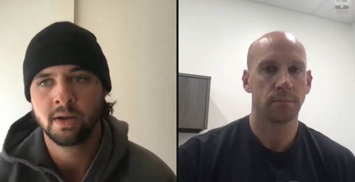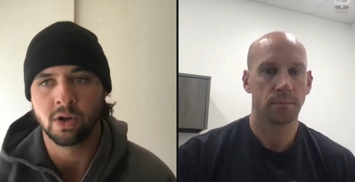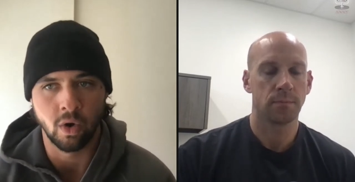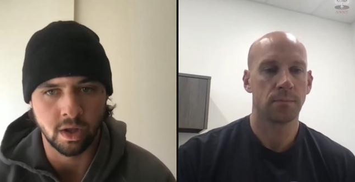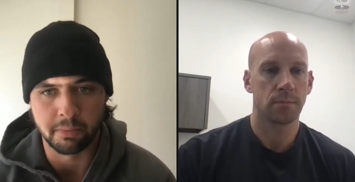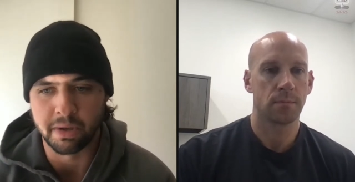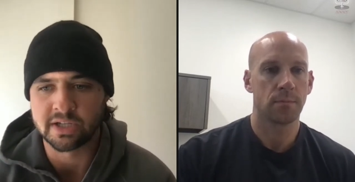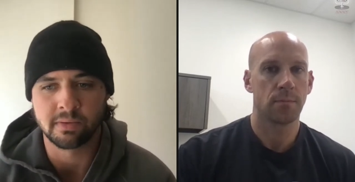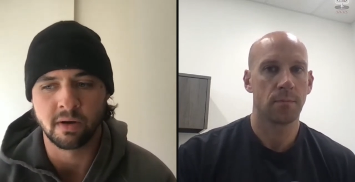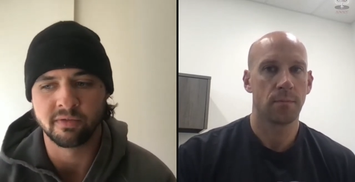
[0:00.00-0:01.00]
Speaker 1: grow on the
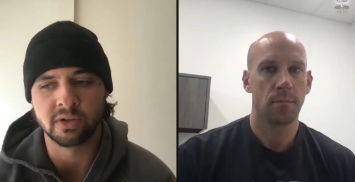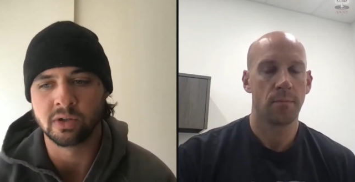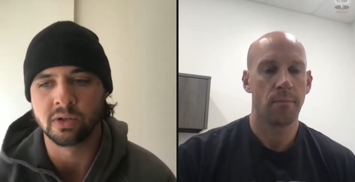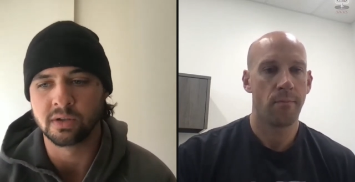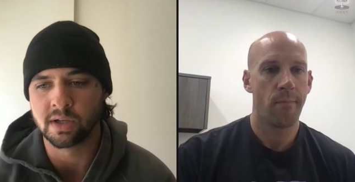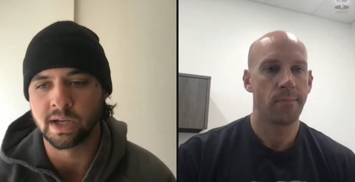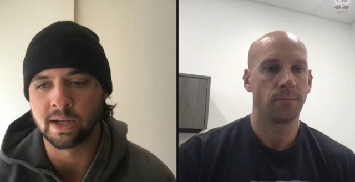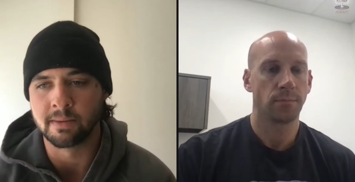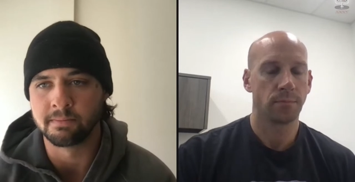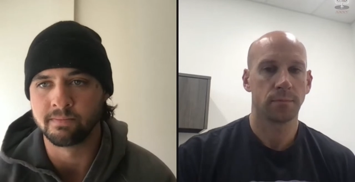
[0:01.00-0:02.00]
baseball field.
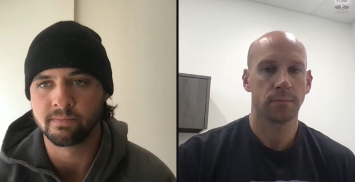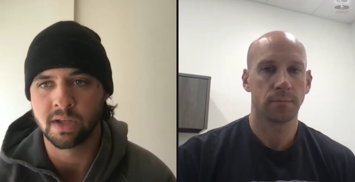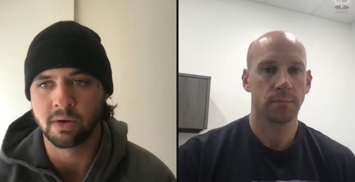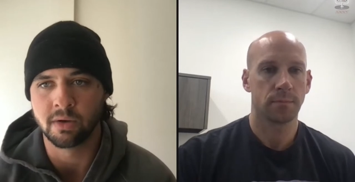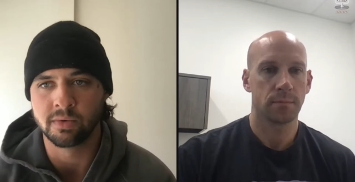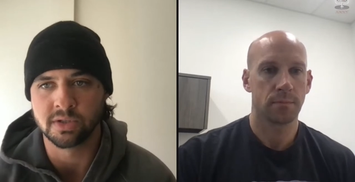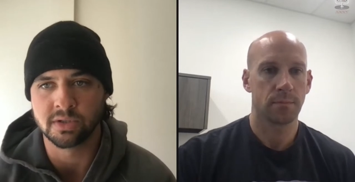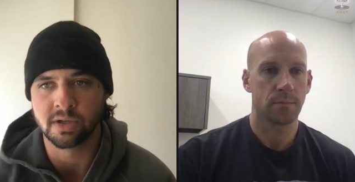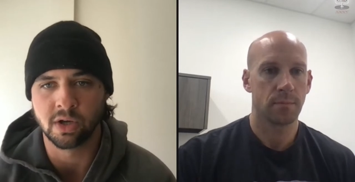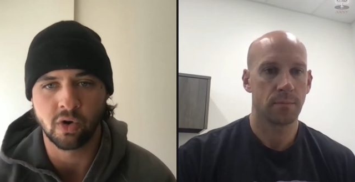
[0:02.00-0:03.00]
Um, it, it,
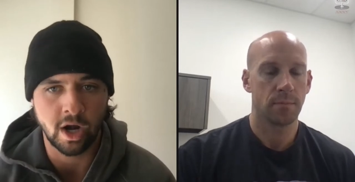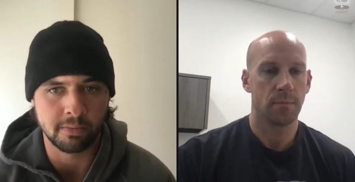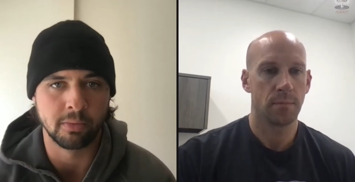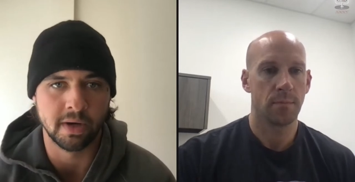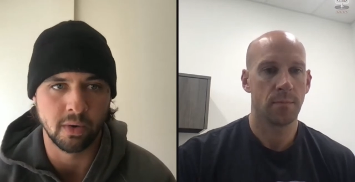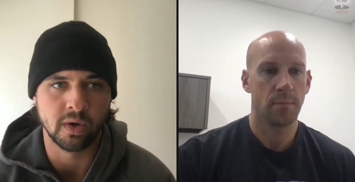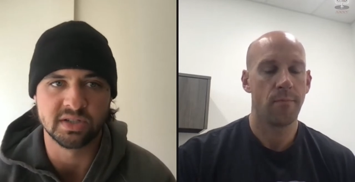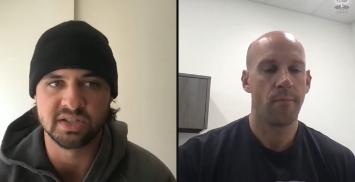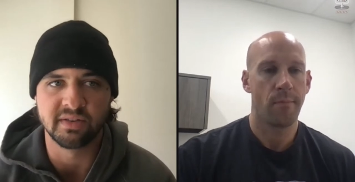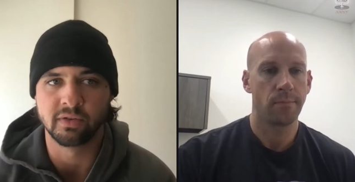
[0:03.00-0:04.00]
was incredible, but it
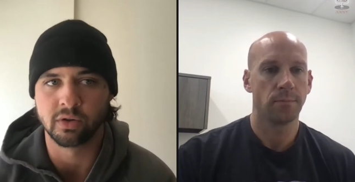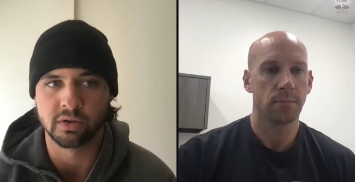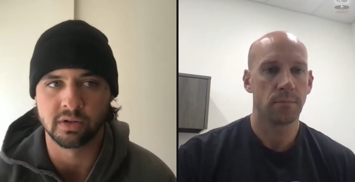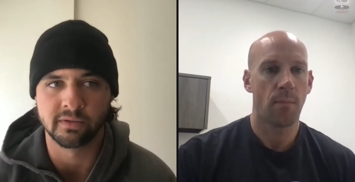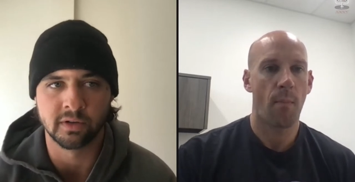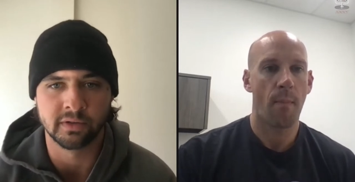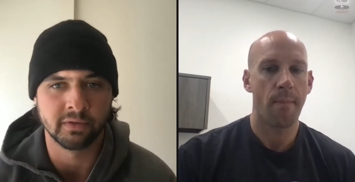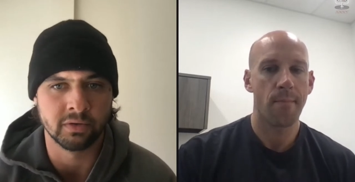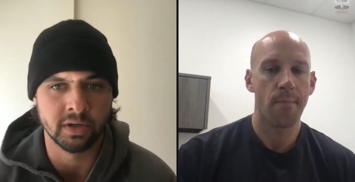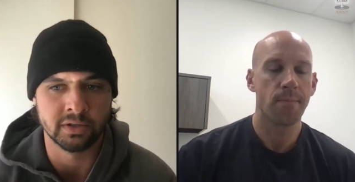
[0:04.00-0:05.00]
was difficult those first
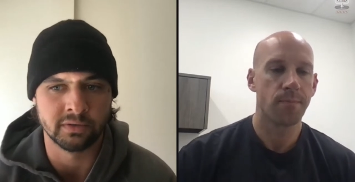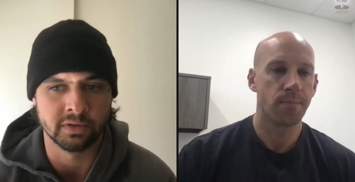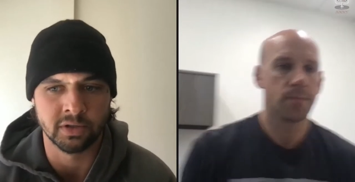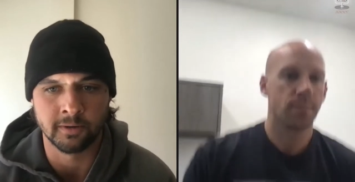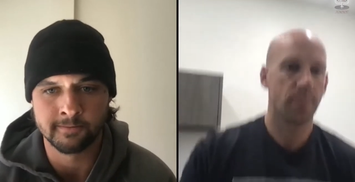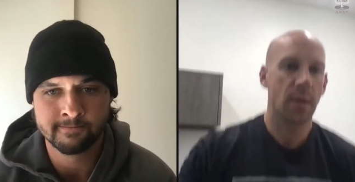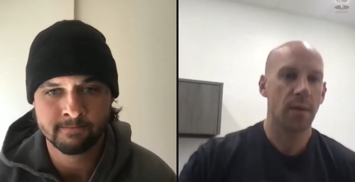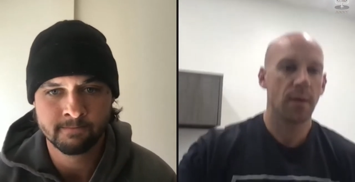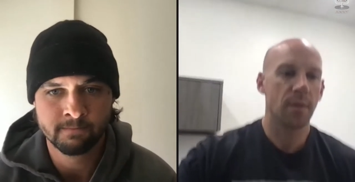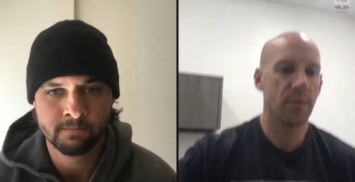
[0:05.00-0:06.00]
few years for sure.
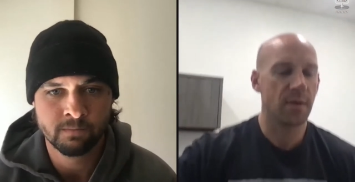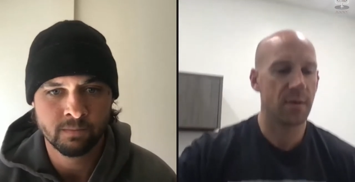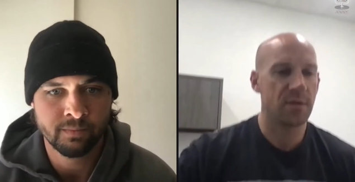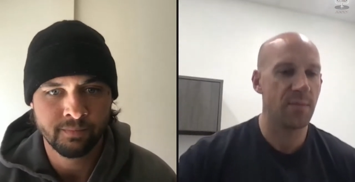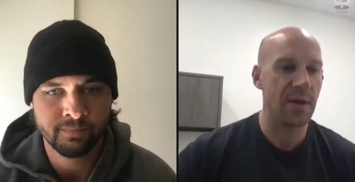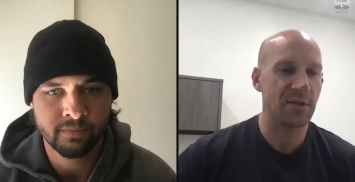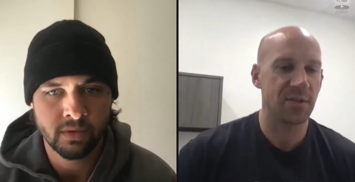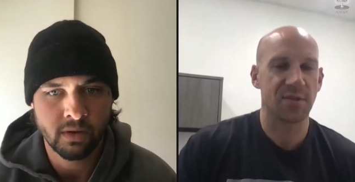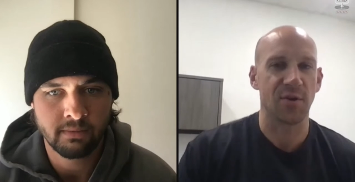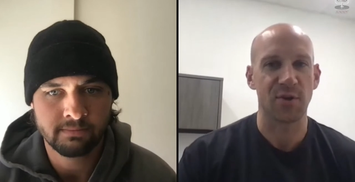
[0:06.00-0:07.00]
Speaker 2: The, you
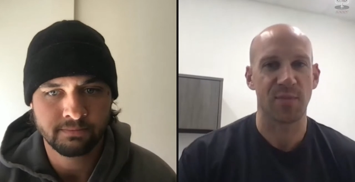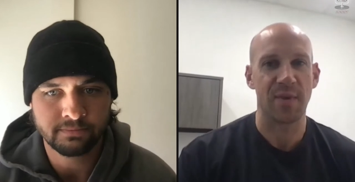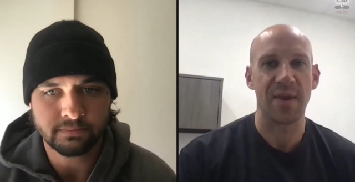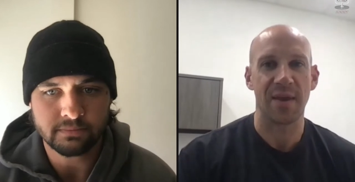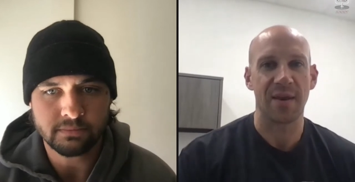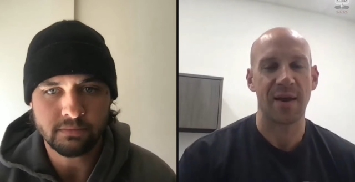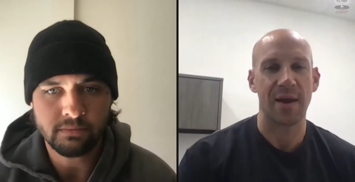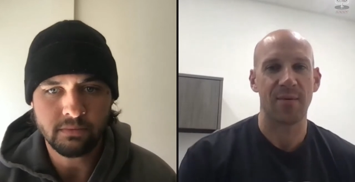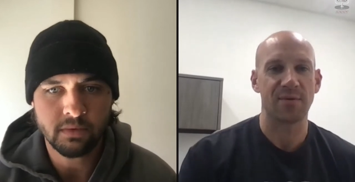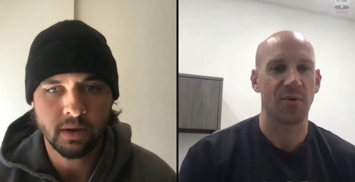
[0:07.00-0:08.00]
mentioned the social media, and it
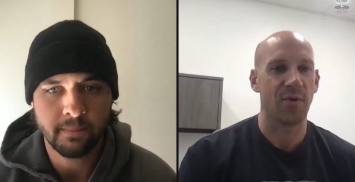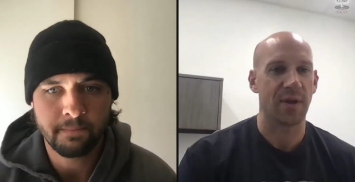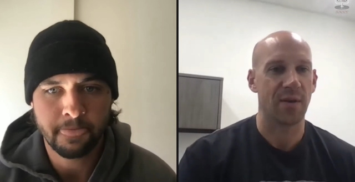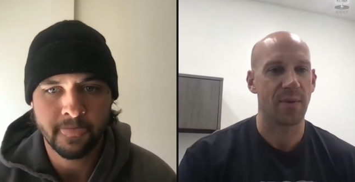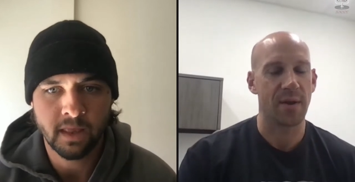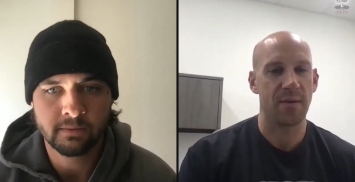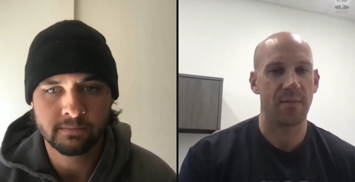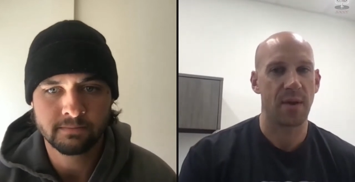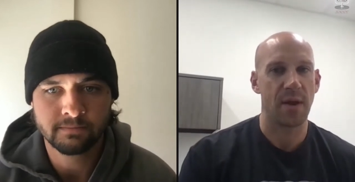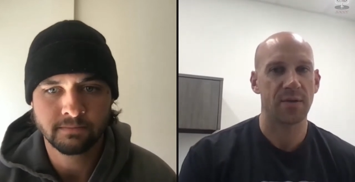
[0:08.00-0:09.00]
kind of was rolling into my
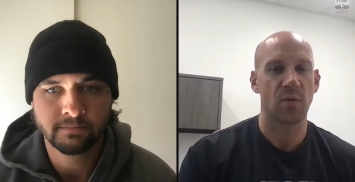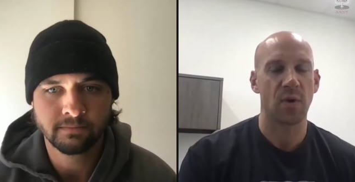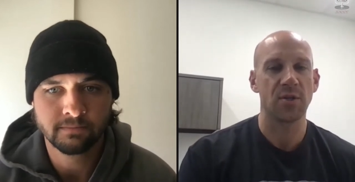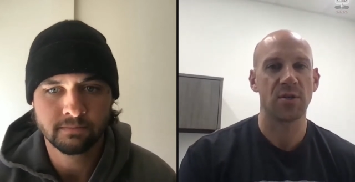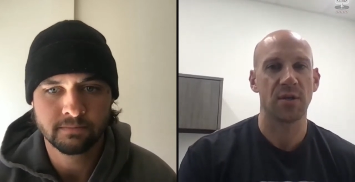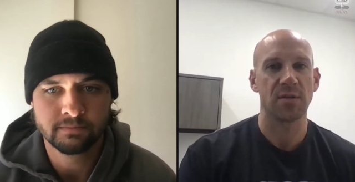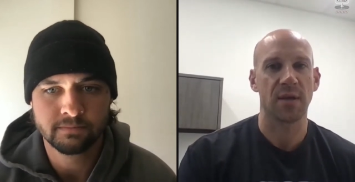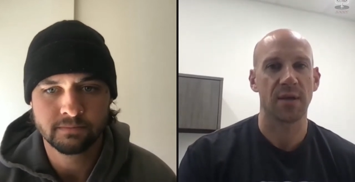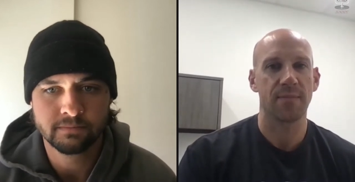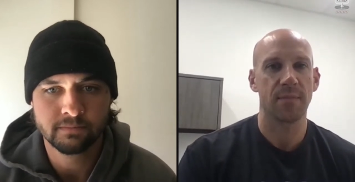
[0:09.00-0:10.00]
my next question. Is
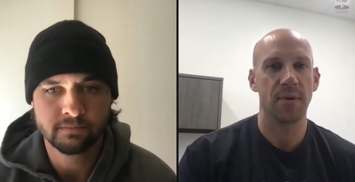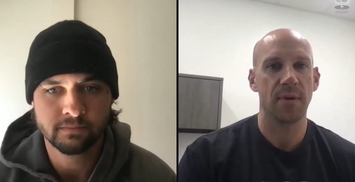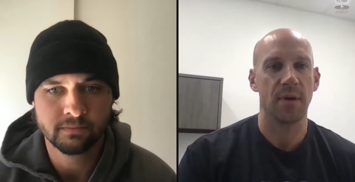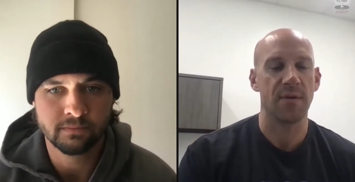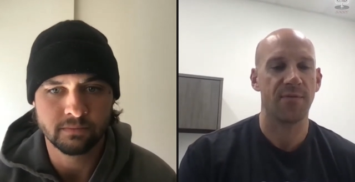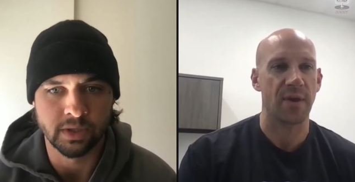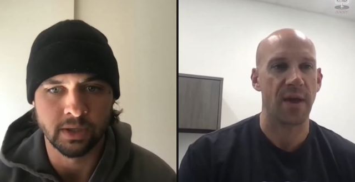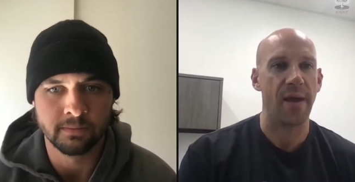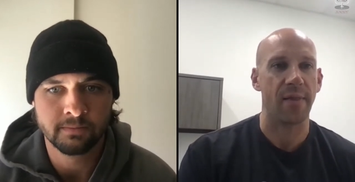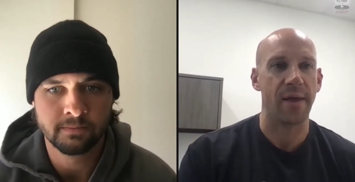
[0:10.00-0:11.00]
like you know you
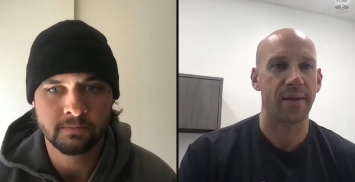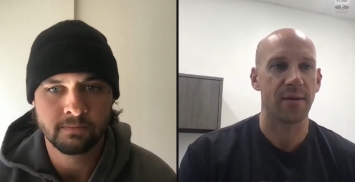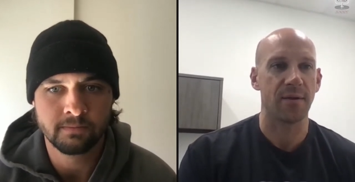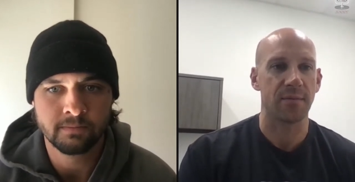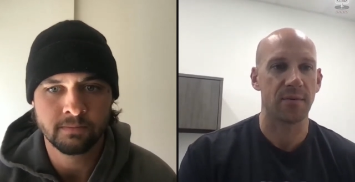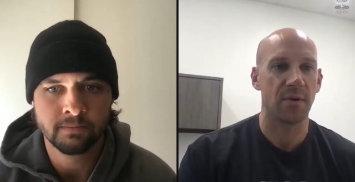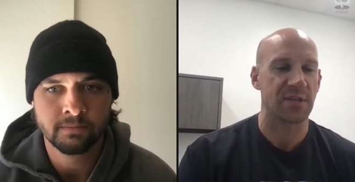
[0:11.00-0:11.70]
forget like you're you're